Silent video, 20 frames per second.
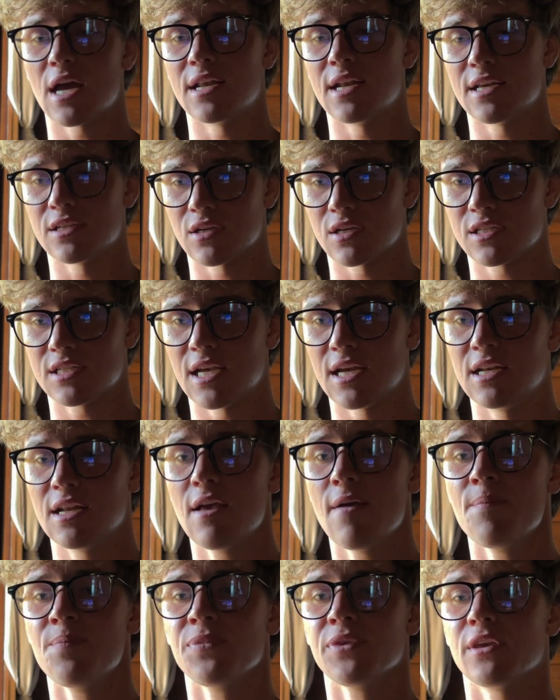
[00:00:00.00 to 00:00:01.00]
And as I said,
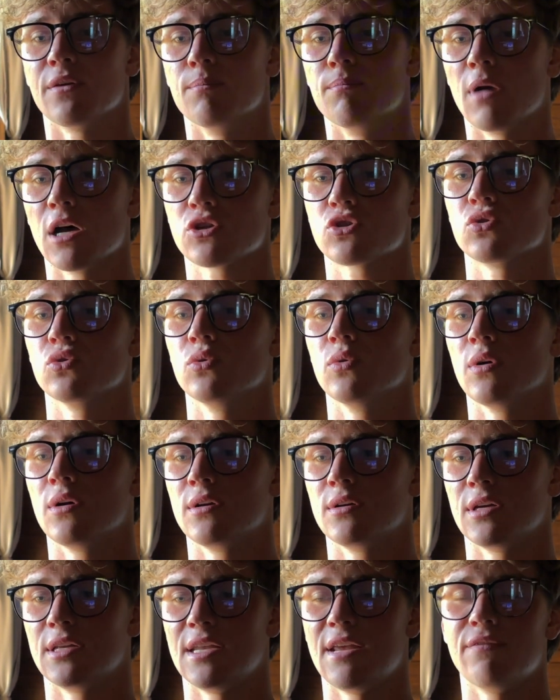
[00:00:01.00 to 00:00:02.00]
muscle
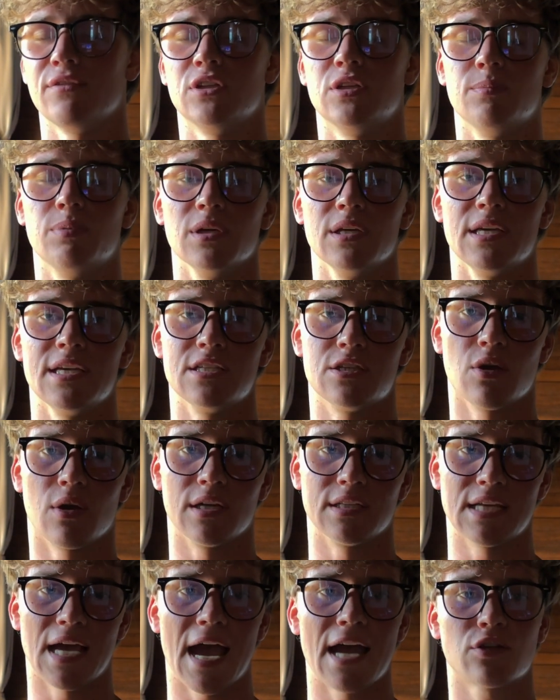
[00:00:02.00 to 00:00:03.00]
inevitably is
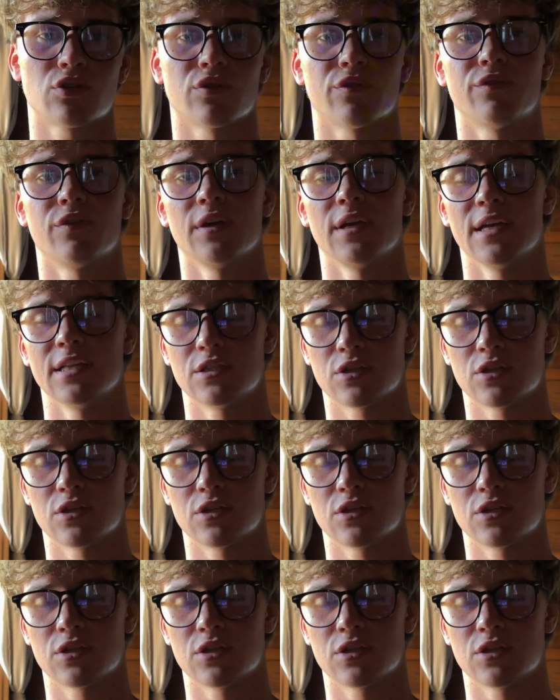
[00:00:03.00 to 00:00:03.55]
going to atrophy,